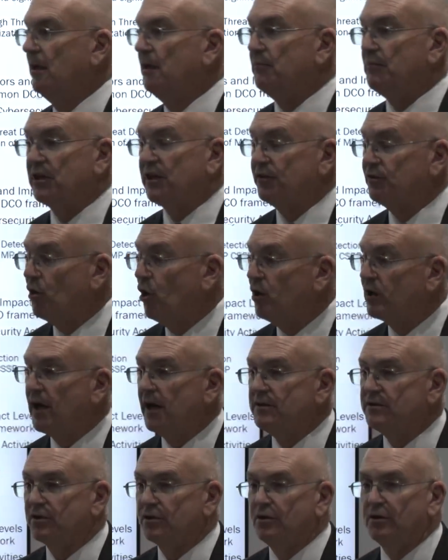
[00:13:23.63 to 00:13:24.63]
because all
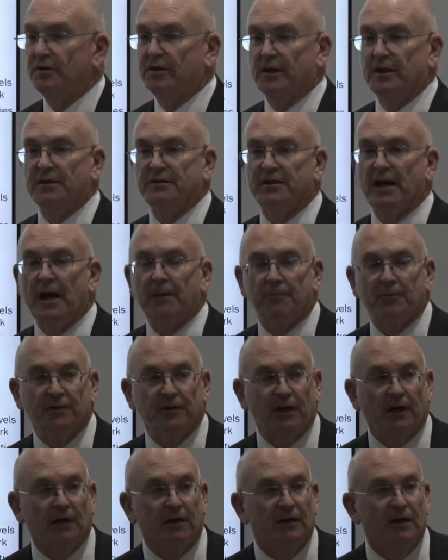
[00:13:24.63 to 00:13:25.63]
kinds of good things happen
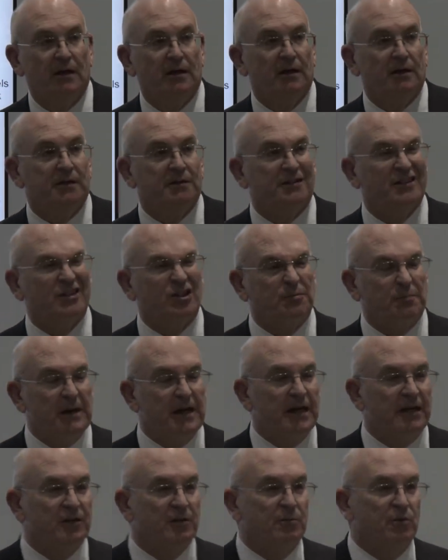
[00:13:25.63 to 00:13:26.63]
there. It's
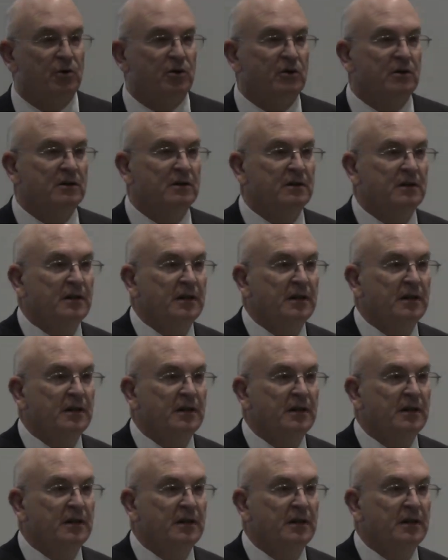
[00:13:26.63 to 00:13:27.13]
expandable.